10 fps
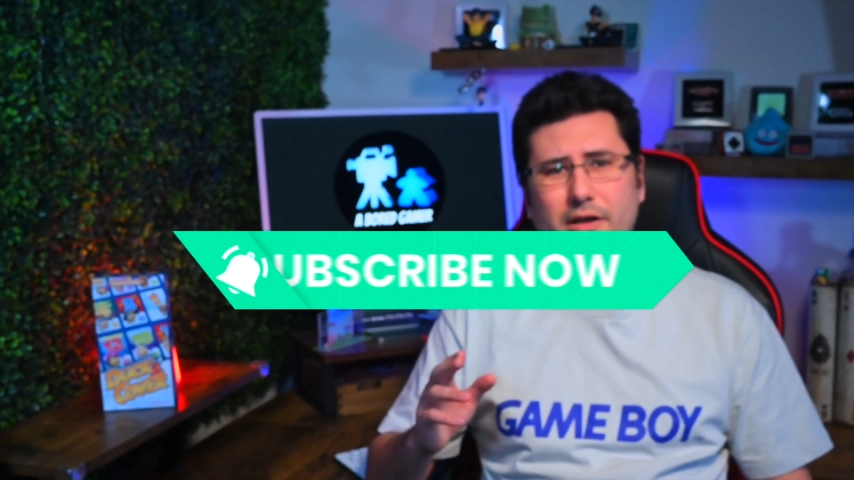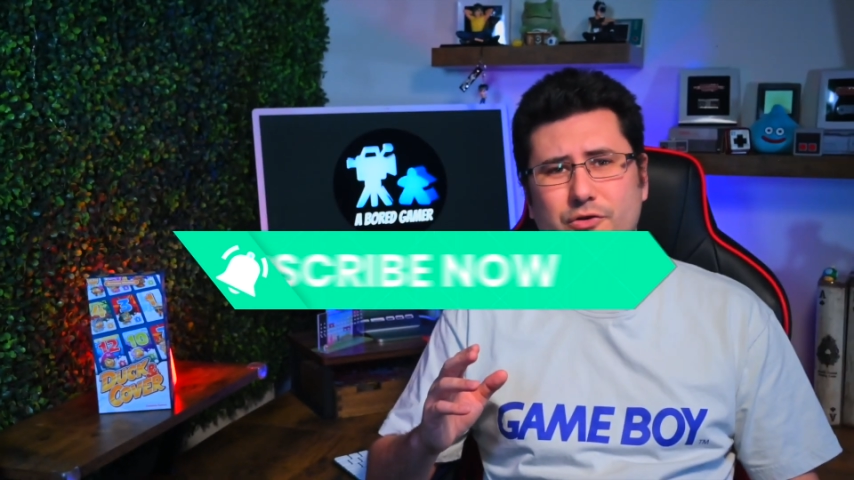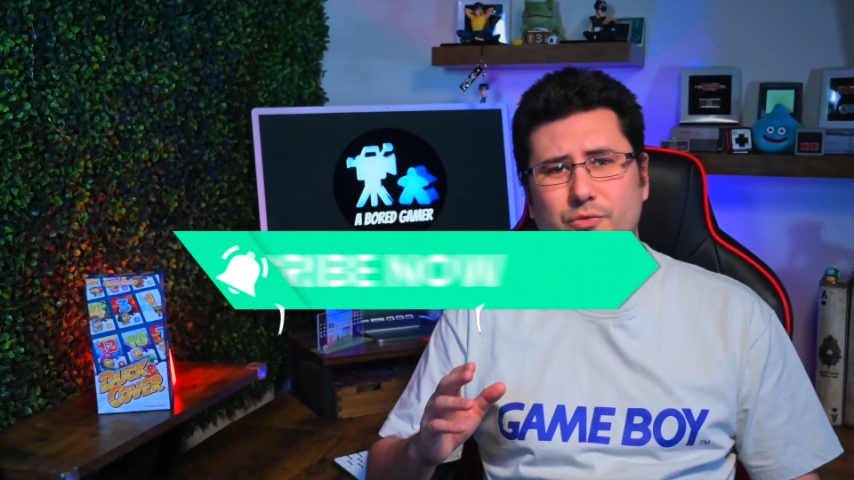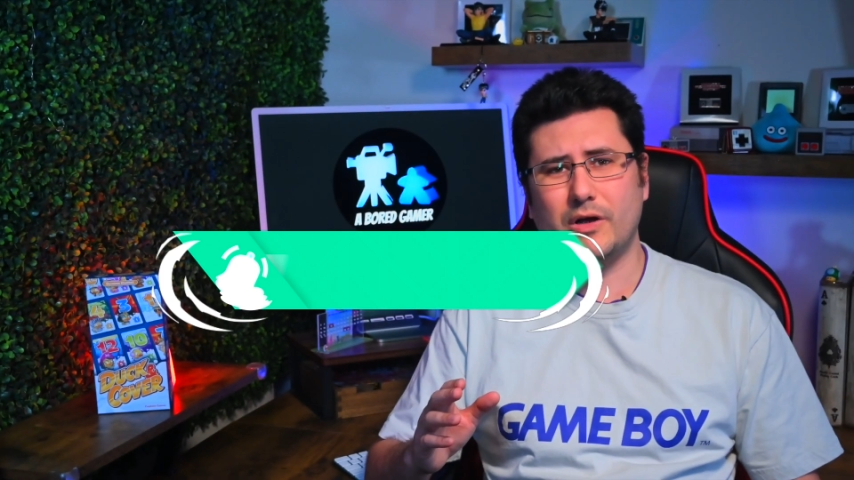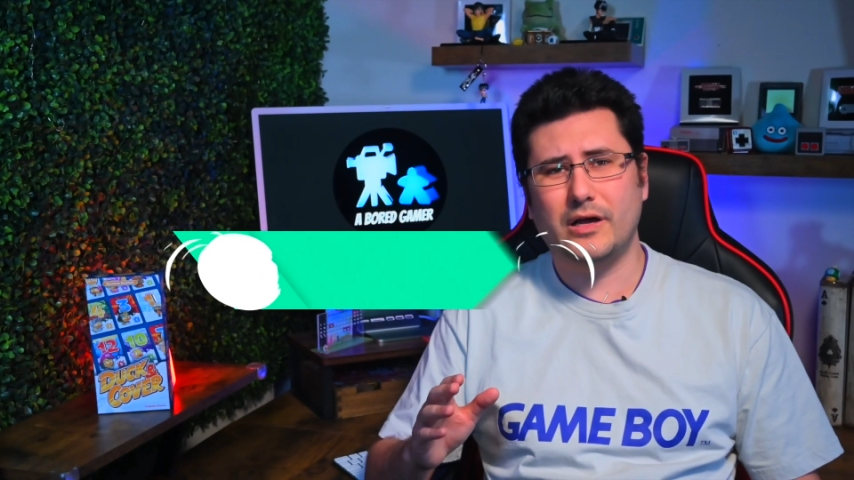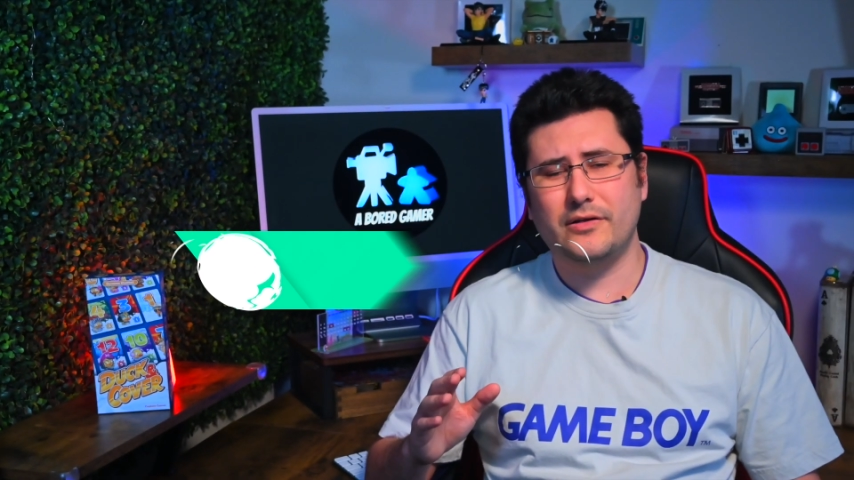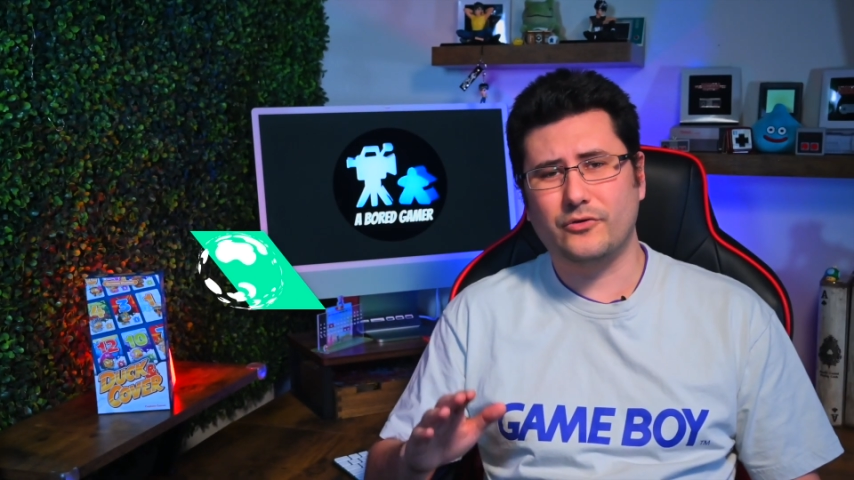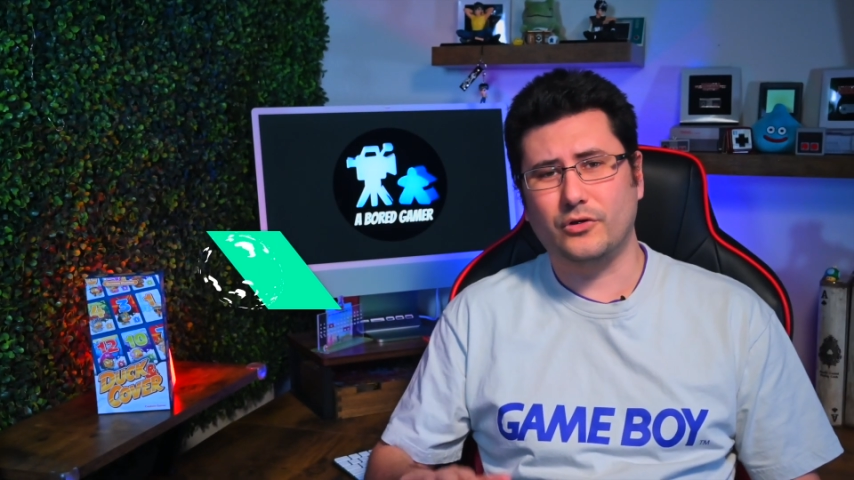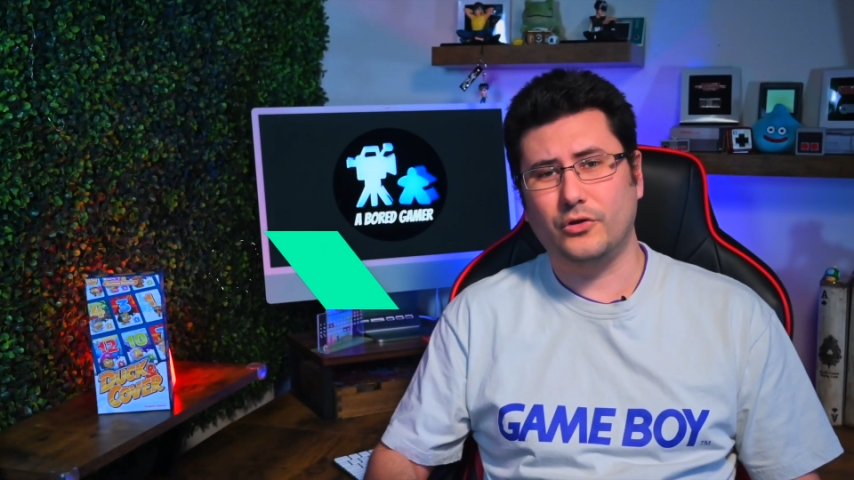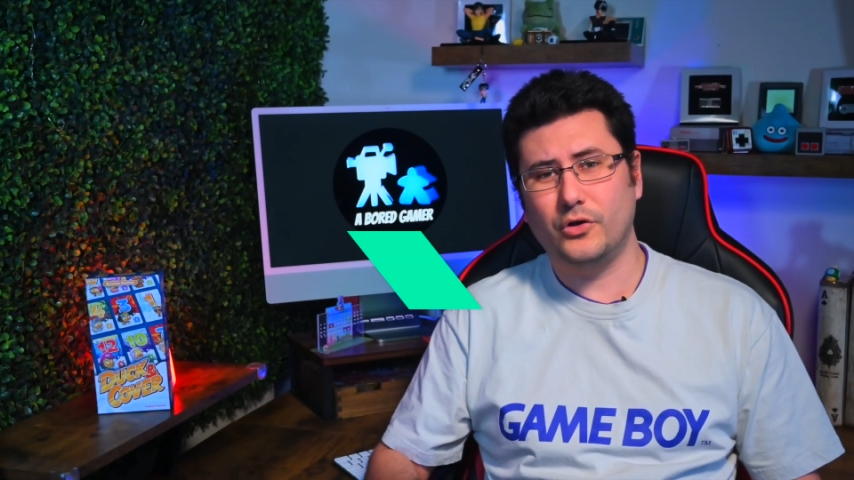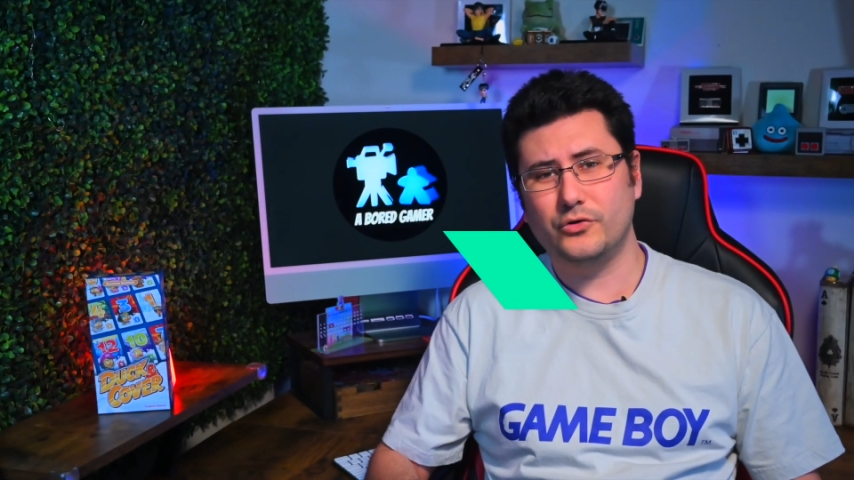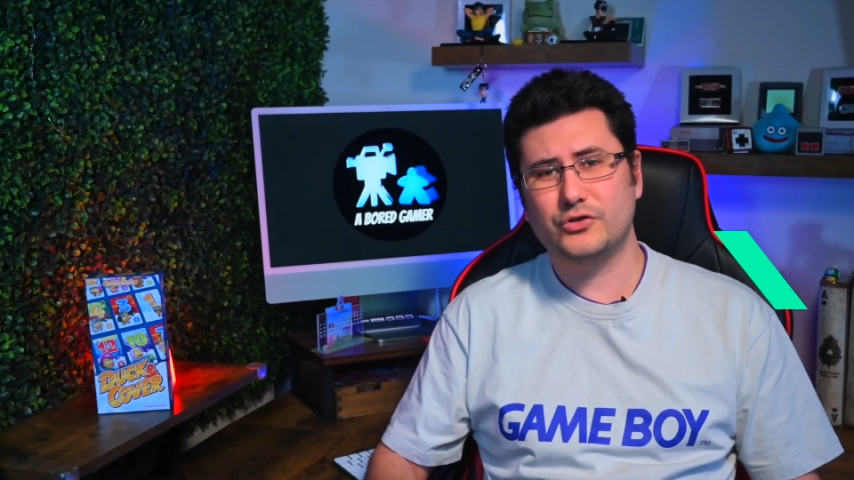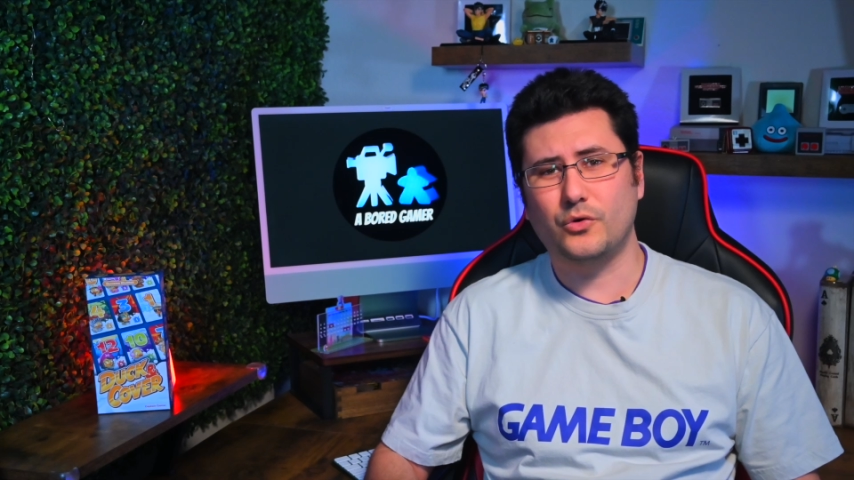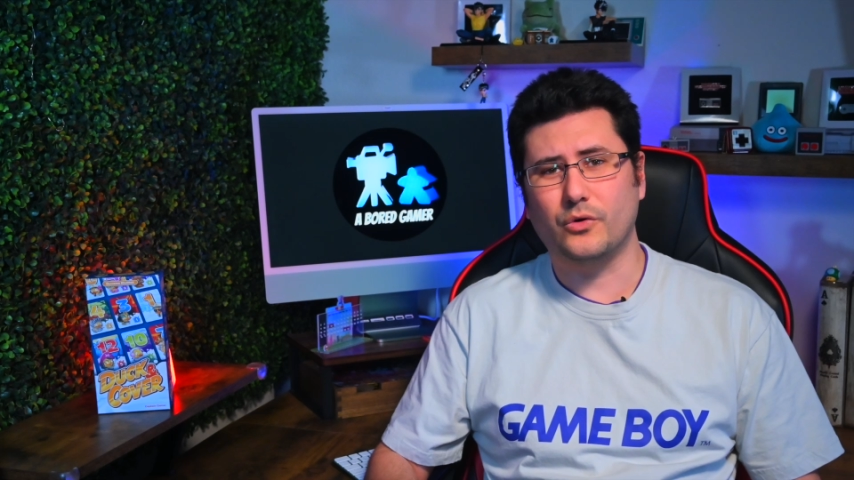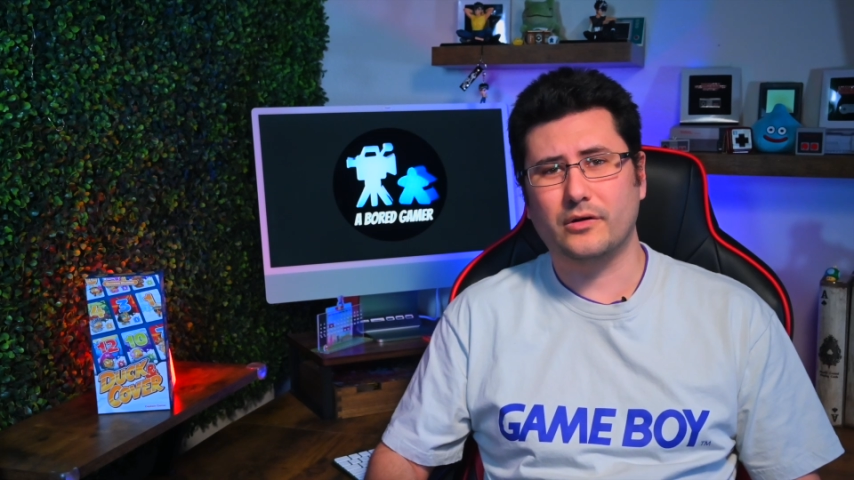to try for a low
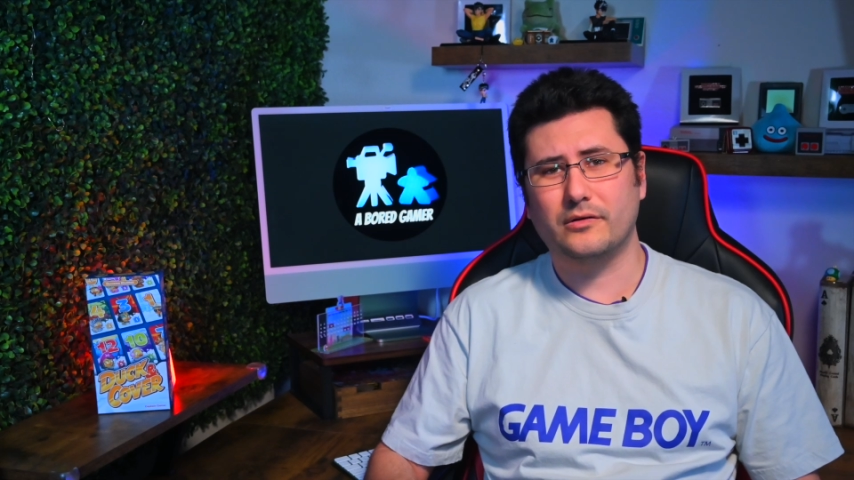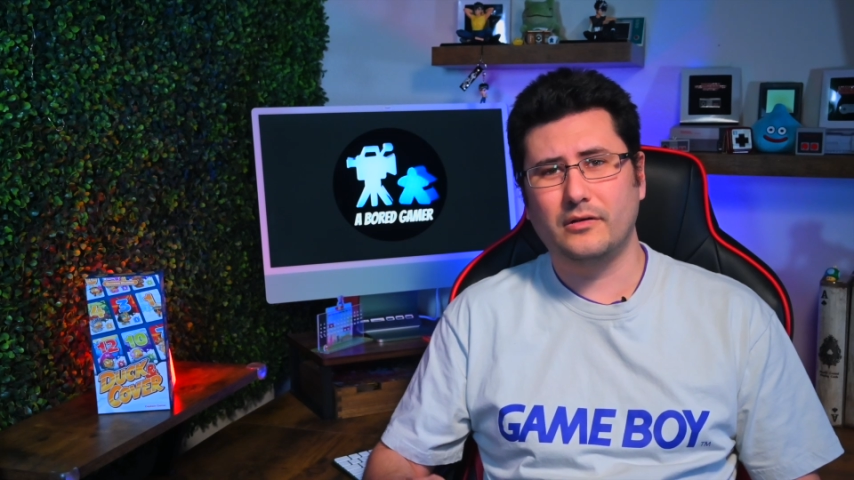score